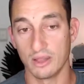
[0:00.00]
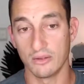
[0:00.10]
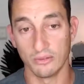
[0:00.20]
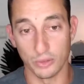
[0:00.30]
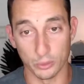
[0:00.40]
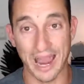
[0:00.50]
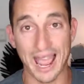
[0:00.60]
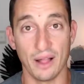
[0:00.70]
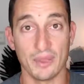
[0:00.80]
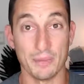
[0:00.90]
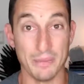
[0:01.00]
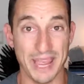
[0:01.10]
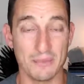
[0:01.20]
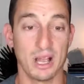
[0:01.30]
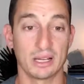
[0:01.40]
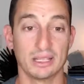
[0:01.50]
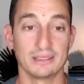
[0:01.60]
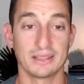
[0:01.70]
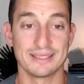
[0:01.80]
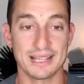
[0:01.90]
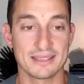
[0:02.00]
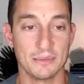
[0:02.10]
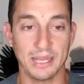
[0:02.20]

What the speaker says: throughout the bear market, because that's the